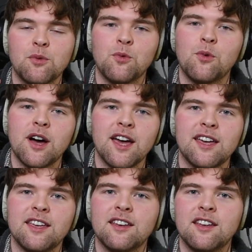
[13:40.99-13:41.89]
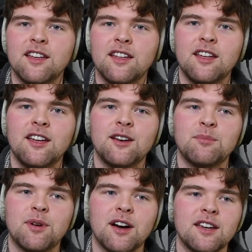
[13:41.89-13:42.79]
way
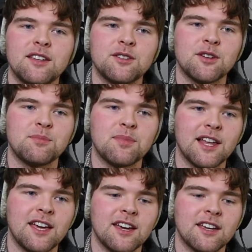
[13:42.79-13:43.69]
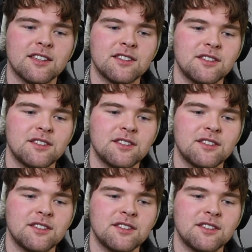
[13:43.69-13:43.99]
by, you know, playing